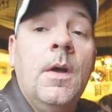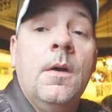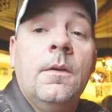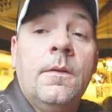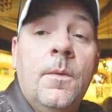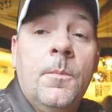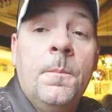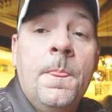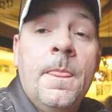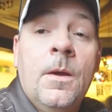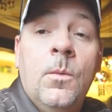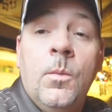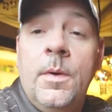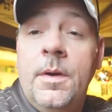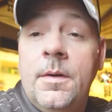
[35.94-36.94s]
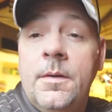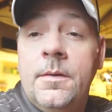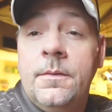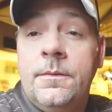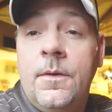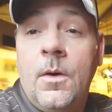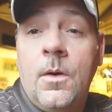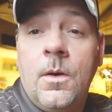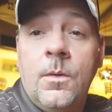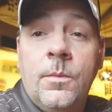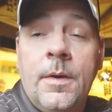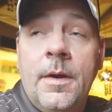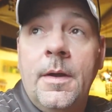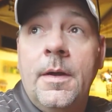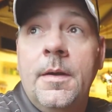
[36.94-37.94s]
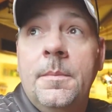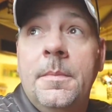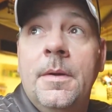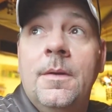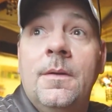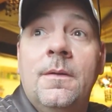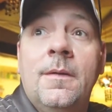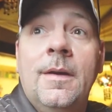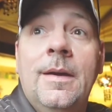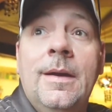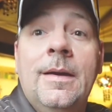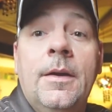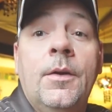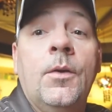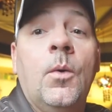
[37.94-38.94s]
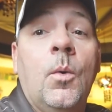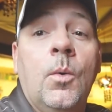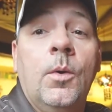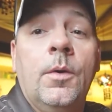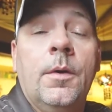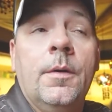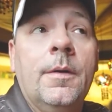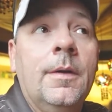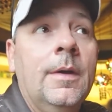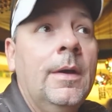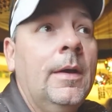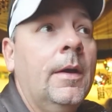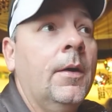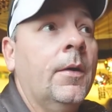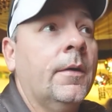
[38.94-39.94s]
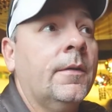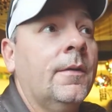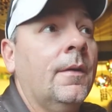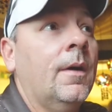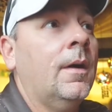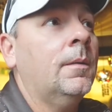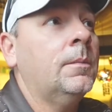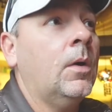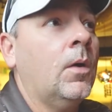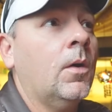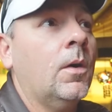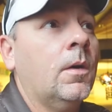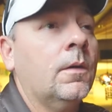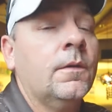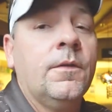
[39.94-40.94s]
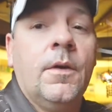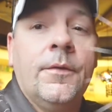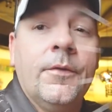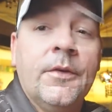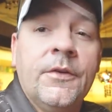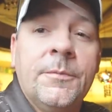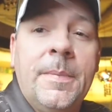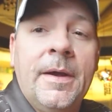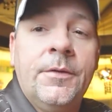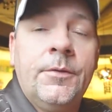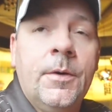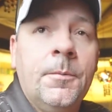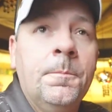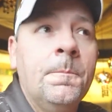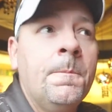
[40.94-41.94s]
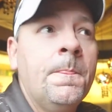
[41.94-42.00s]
So we have already been seated and ordered here at Sanaa. Our server is Pedro.